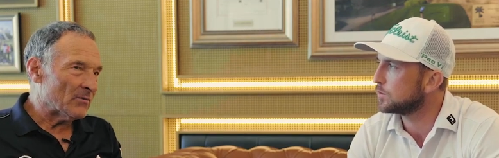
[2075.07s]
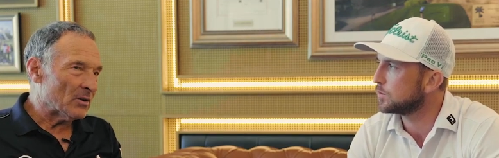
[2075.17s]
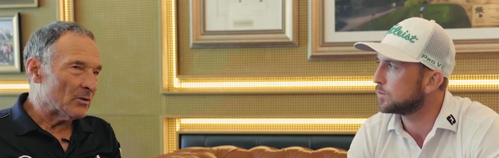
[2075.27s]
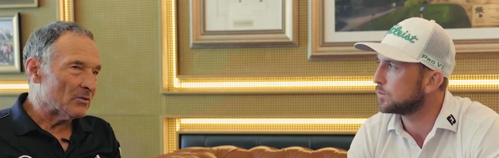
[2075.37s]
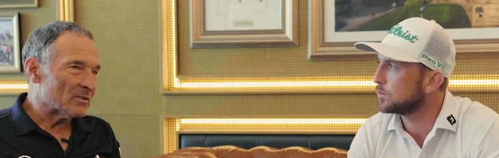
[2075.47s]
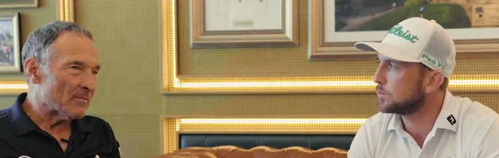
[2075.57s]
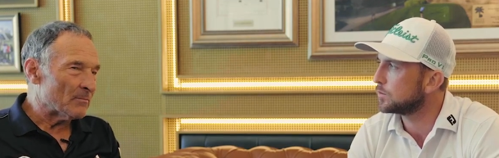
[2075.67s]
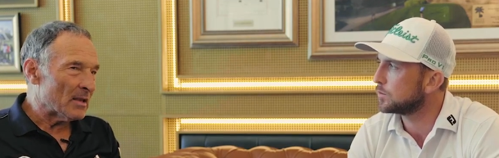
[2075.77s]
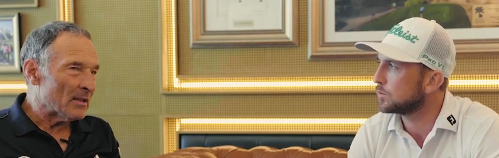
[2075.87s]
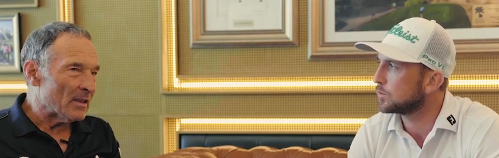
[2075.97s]
Speaker 1: I've used have
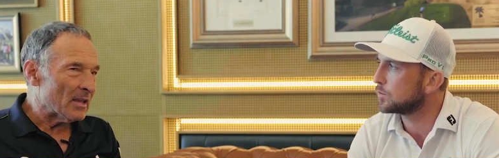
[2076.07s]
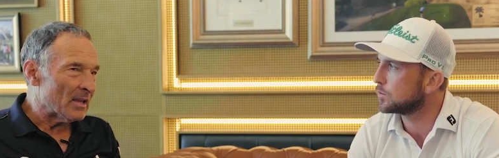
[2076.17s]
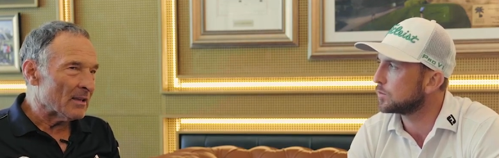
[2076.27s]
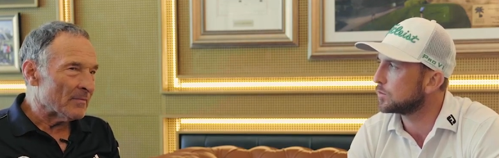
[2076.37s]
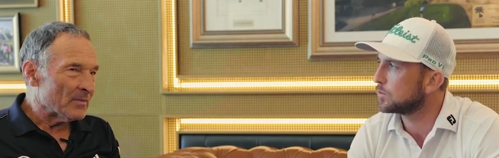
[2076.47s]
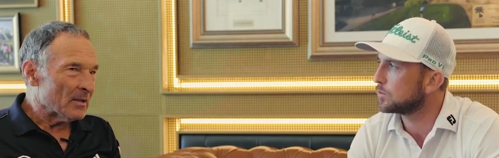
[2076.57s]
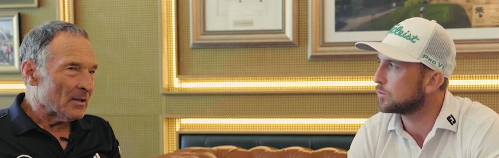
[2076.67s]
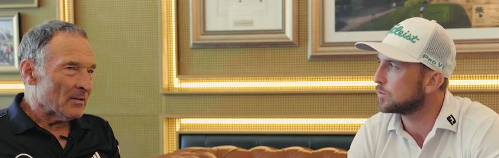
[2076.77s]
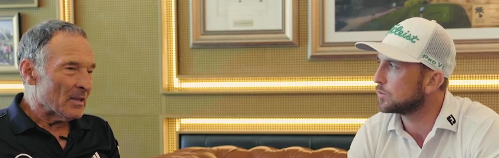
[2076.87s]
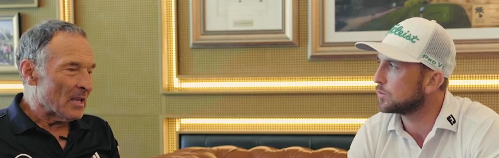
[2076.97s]
been the
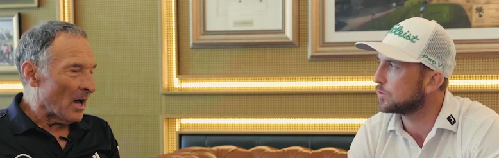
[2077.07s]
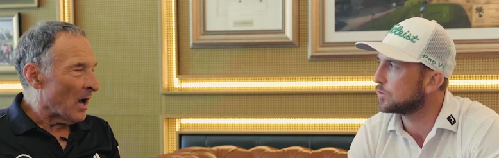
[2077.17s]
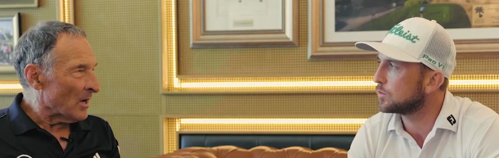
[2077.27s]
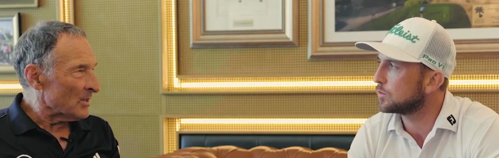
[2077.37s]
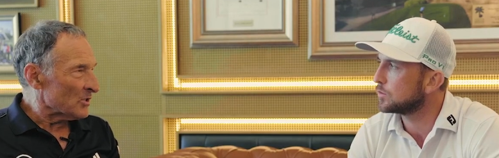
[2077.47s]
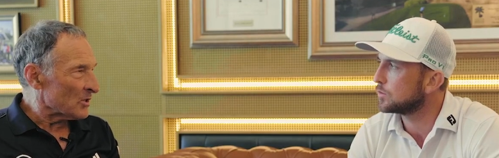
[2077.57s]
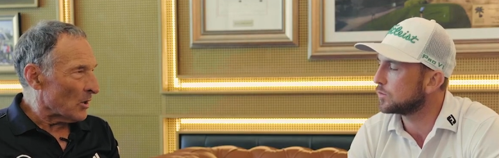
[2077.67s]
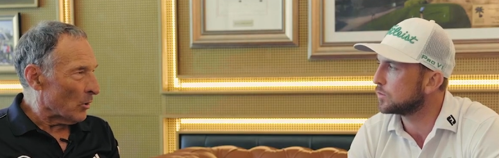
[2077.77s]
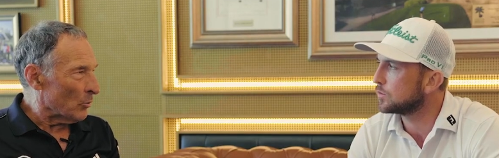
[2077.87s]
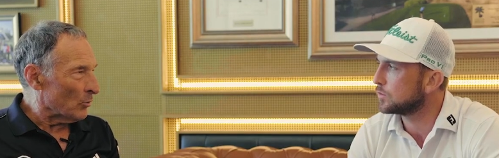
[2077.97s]
the ice
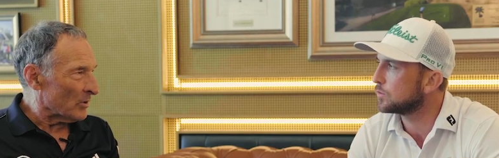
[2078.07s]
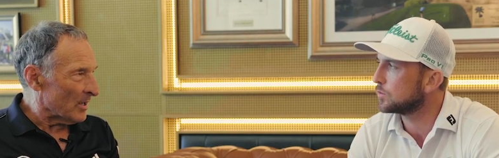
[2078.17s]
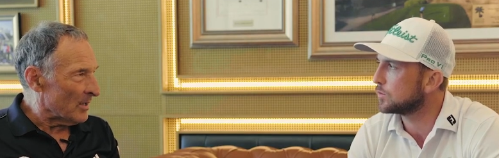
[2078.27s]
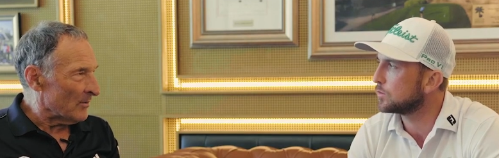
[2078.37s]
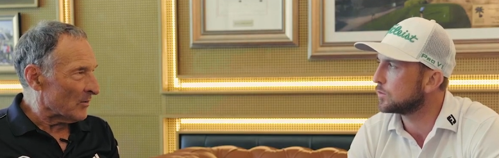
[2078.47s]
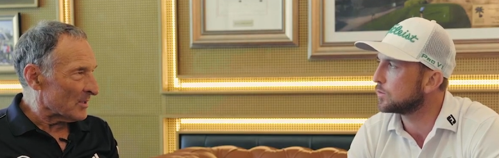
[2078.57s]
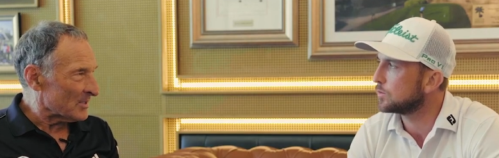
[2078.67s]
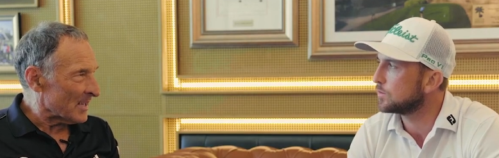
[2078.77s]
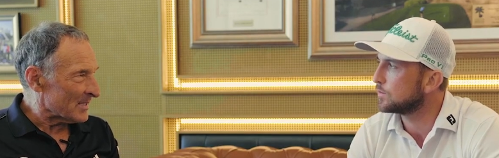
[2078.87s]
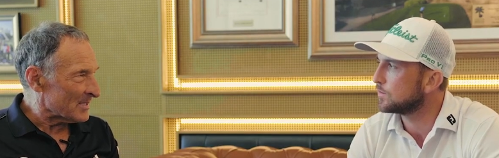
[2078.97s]
cold evil
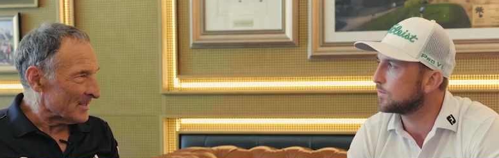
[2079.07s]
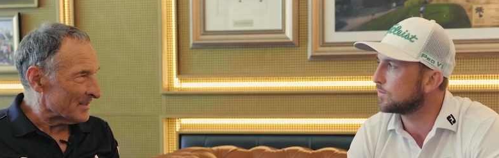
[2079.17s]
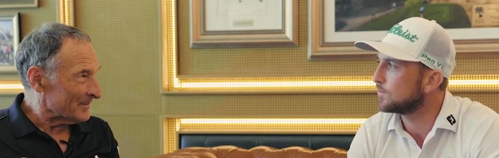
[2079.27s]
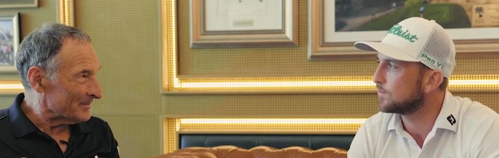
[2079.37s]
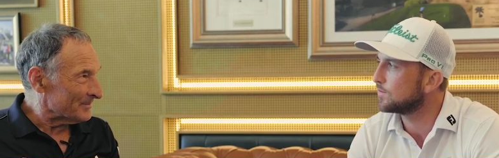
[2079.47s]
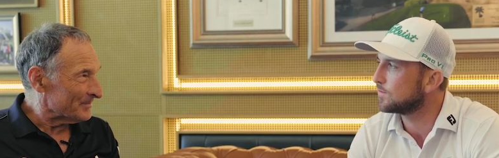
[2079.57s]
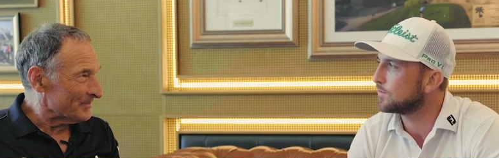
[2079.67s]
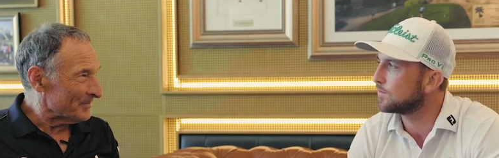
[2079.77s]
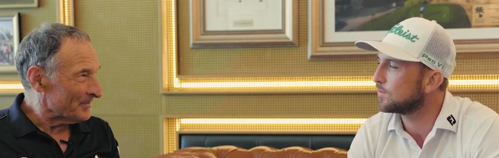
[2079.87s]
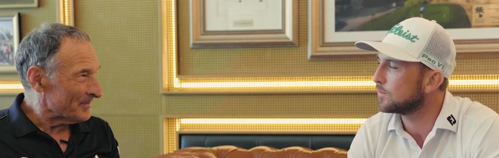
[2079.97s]
assassin.
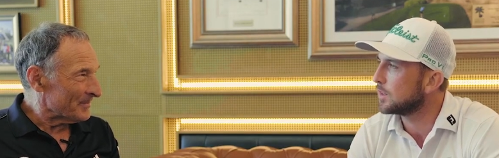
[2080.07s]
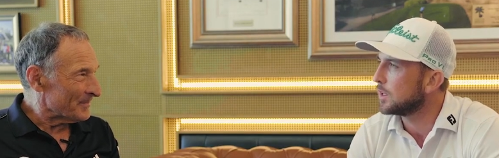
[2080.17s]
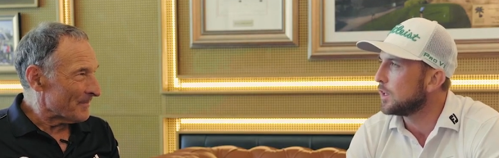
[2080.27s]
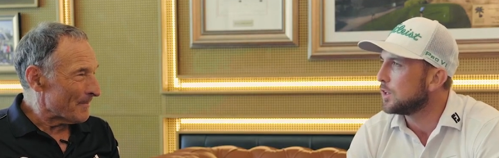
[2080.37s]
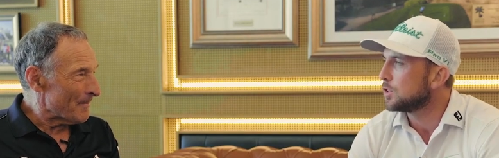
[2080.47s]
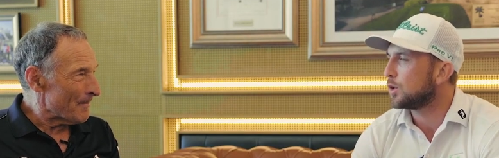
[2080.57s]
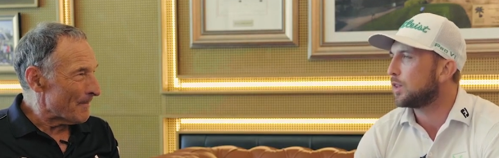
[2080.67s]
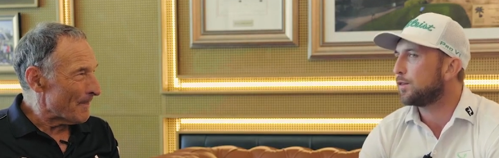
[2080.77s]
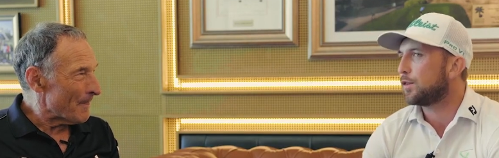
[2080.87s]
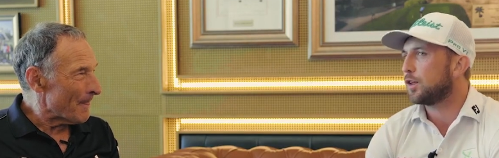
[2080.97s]
Speaker 2: So
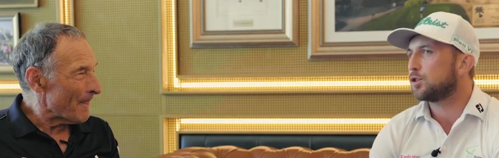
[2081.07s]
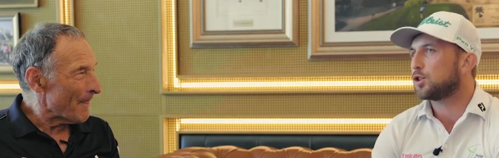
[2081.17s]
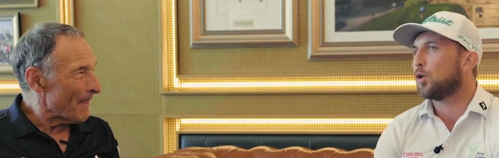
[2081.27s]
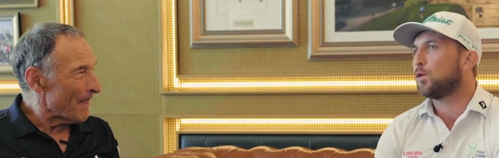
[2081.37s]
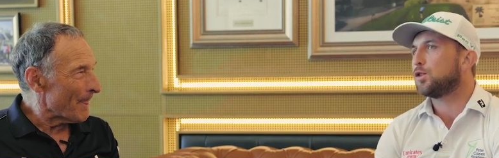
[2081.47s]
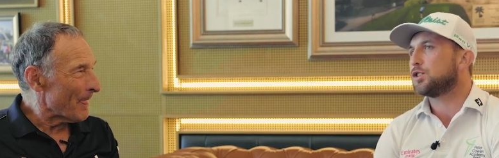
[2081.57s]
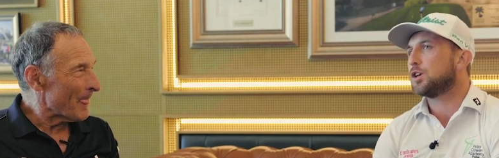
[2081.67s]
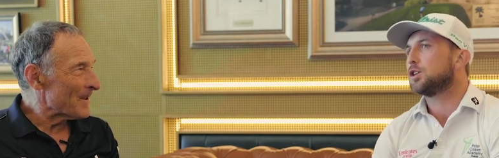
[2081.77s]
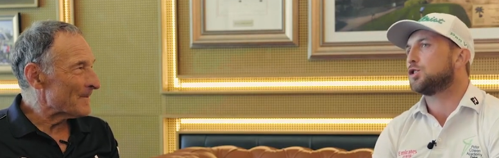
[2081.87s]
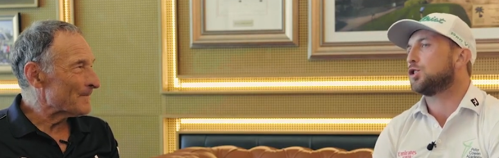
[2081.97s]
then, for those golfers that
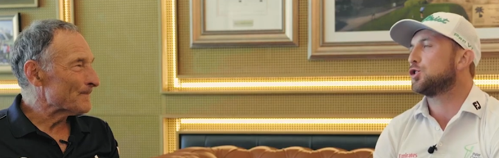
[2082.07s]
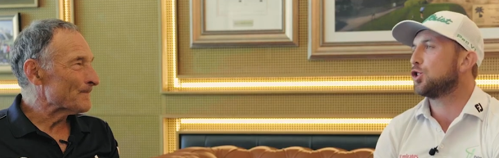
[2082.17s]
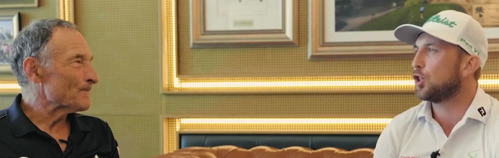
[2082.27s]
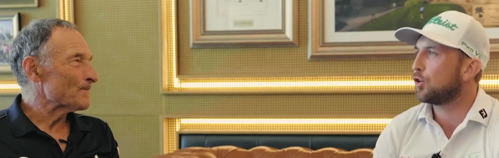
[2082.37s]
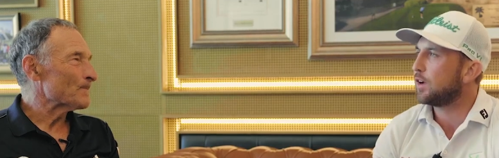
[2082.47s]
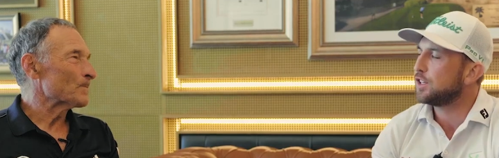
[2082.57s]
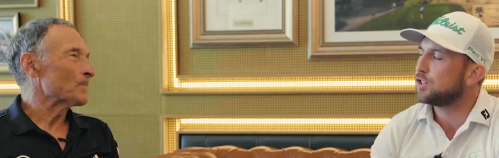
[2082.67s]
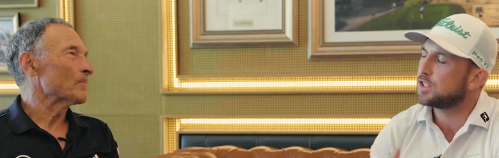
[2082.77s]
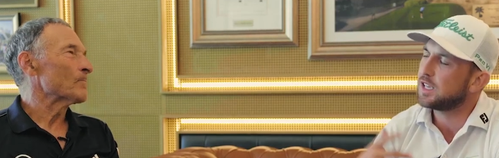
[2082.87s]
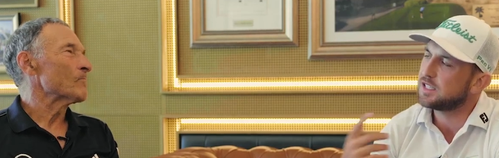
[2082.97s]
are sort of stood on the range,
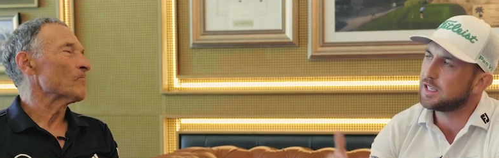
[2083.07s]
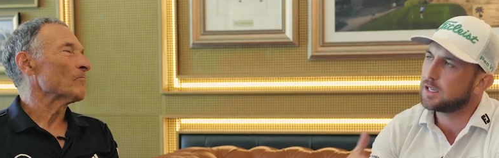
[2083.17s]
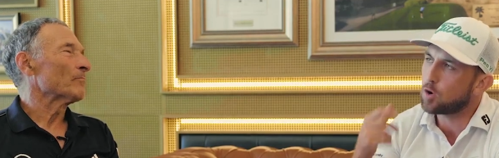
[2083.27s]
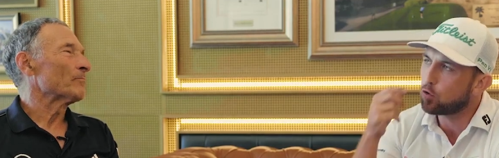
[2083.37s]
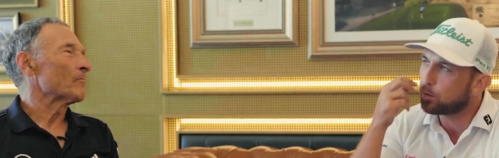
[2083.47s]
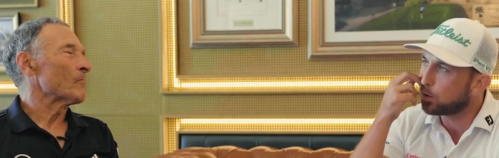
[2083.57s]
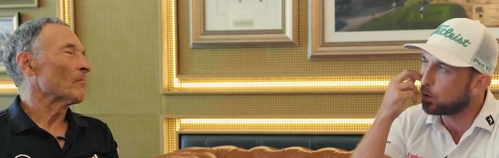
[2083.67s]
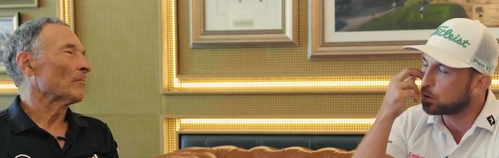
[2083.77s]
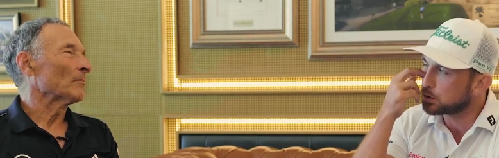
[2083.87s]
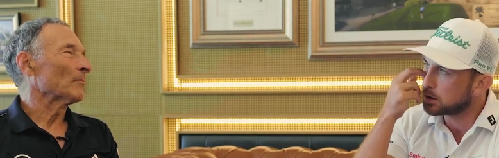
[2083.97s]
just hitting golf
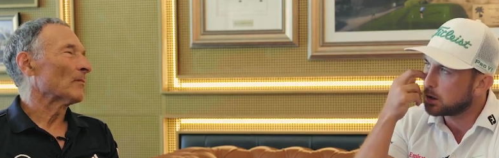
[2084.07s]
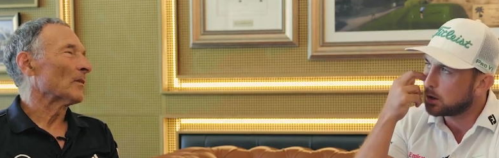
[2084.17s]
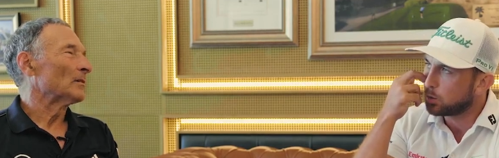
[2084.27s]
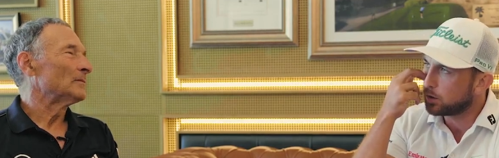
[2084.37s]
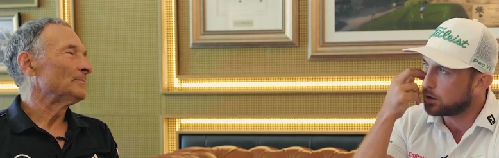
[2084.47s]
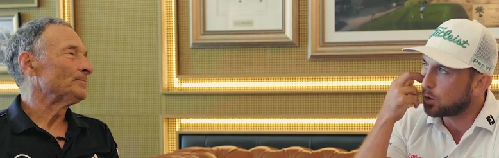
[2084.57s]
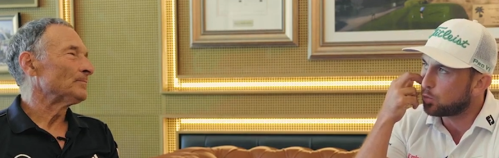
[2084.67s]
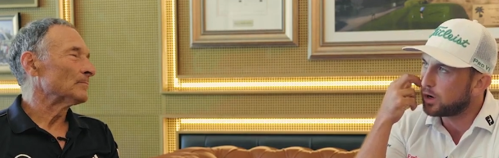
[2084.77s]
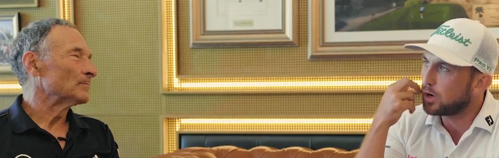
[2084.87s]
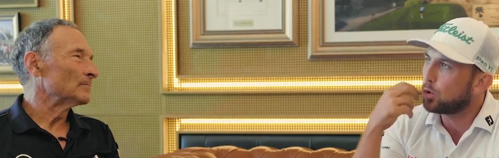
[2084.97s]
balls with no
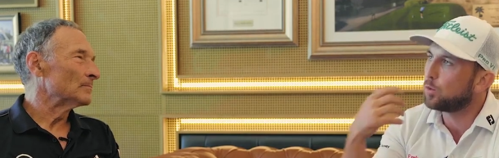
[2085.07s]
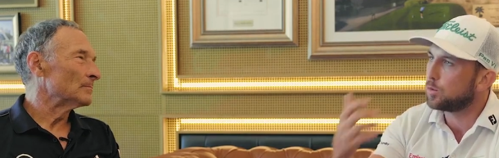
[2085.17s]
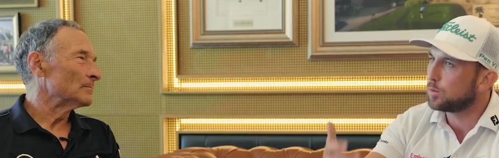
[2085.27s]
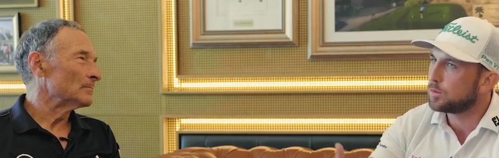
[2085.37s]
real